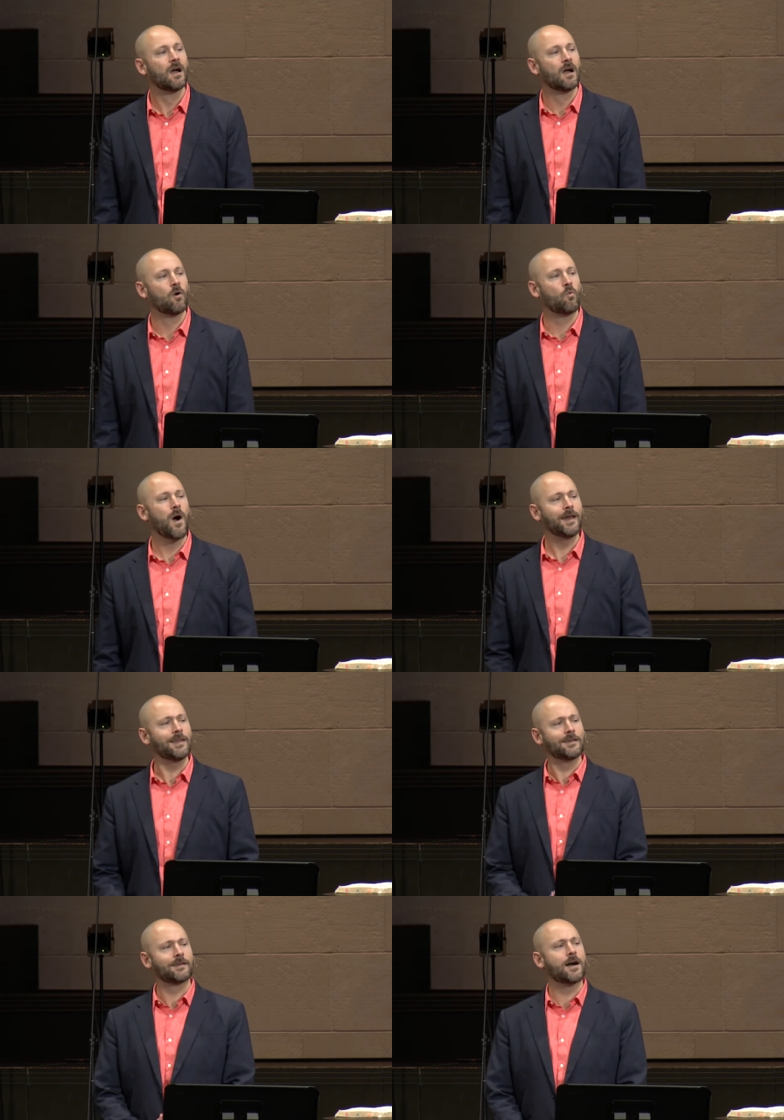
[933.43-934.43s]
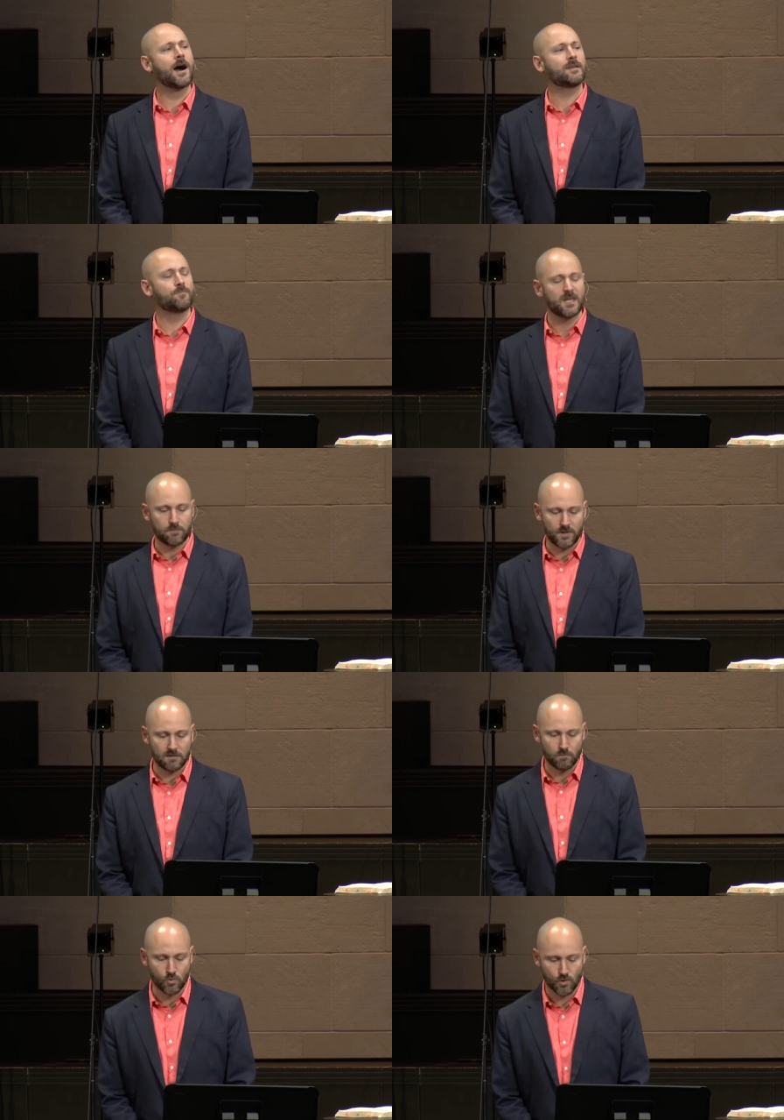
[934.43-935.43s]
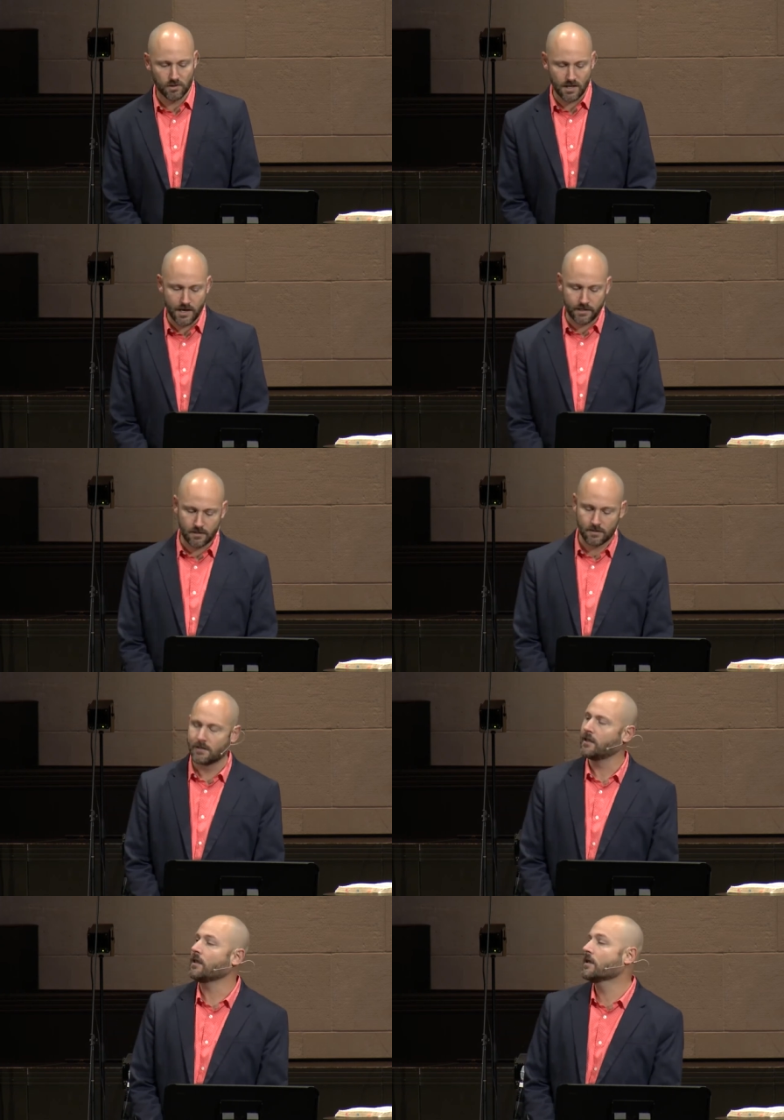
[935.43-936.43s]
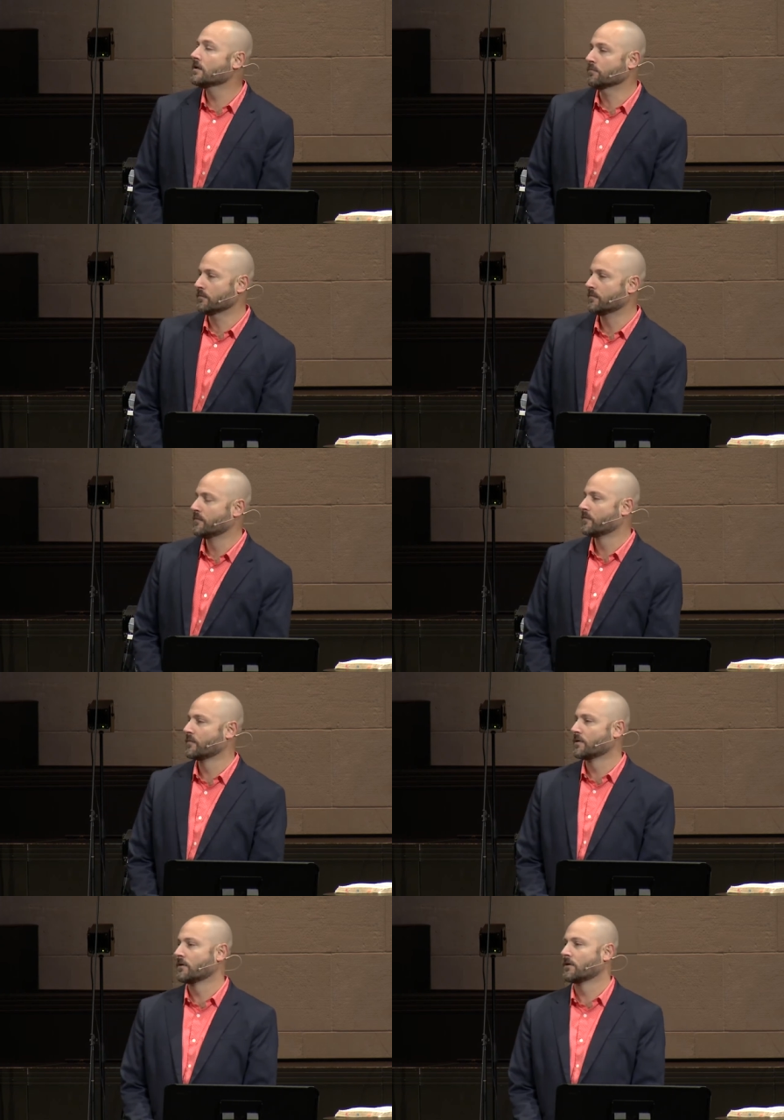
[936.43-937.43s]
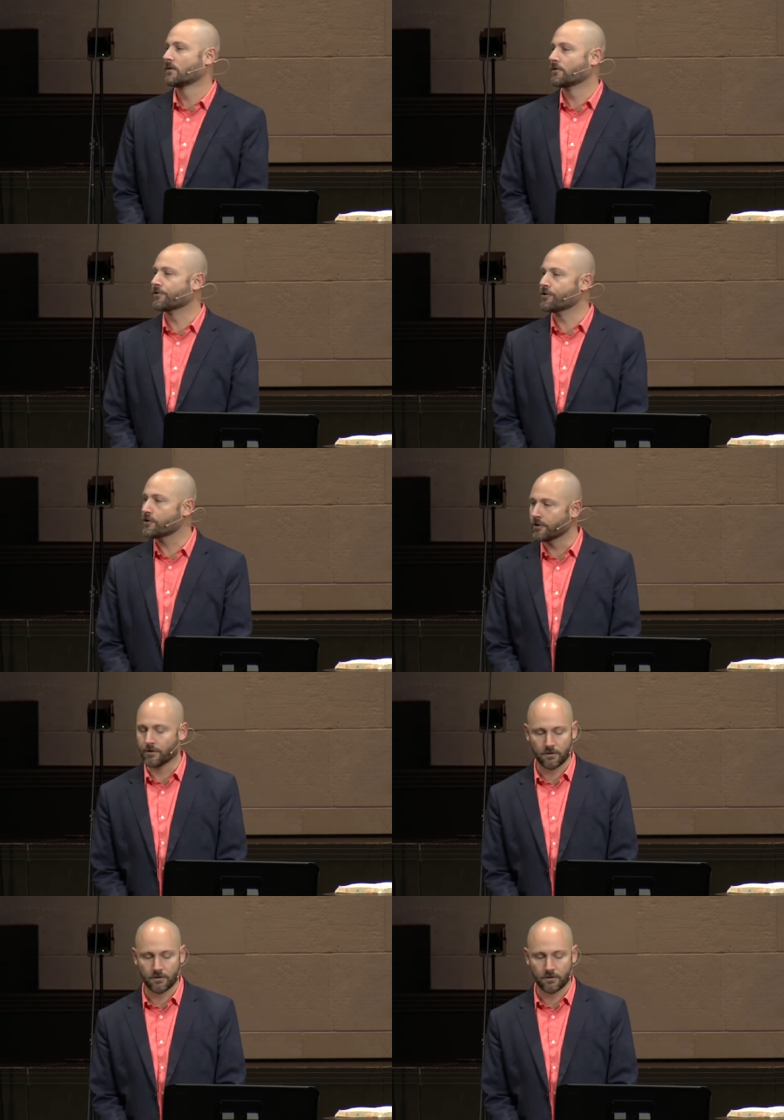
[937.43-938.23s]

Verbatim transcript: Why didn't God make me more like him or her?